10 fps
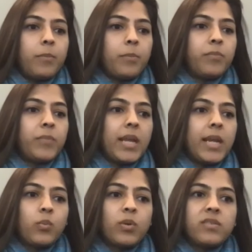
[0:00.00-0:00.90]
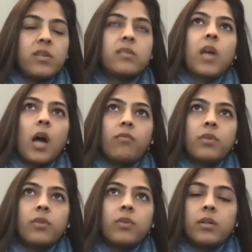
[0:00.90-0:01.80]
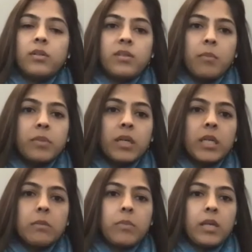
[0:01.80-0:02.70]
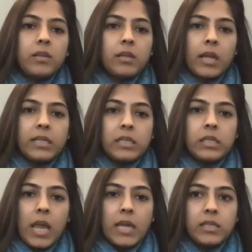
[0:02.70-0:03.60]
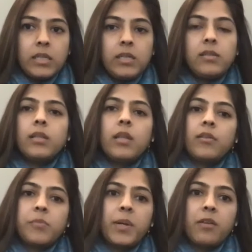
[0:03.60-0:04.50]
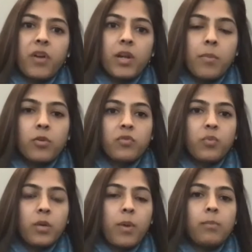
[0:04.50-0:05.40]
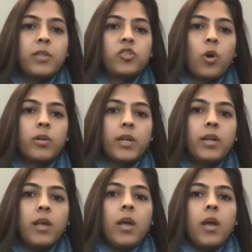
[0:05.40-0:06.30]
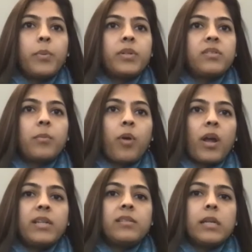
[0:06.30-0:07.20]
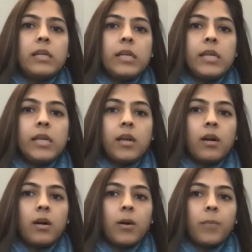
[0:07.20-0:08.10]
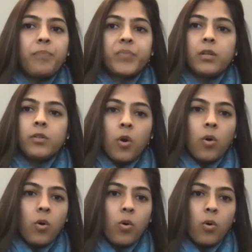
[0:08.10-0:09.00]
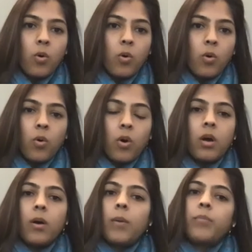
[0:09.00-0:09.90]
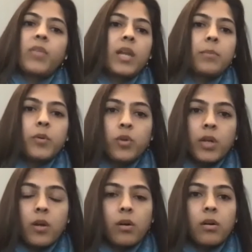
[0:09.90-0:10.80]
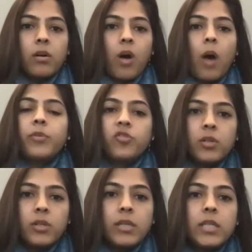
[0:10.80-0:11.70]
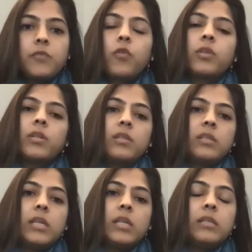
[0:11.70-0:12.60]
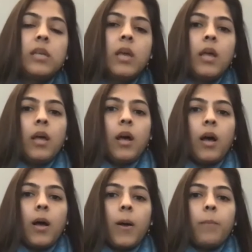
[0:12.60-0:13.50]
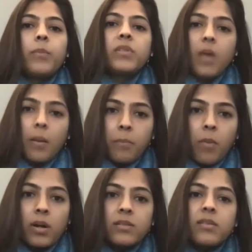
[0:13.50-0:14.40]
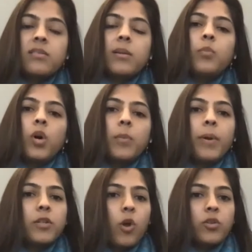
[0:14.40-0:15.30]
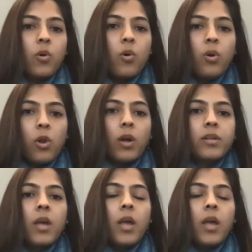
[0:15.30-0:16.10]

It was discovered sometime in the 1980s, and there's been a fair amount of published on it, but surprisingly, no therapeutic opportunities for the disease. Some model system work, but not a whole lot.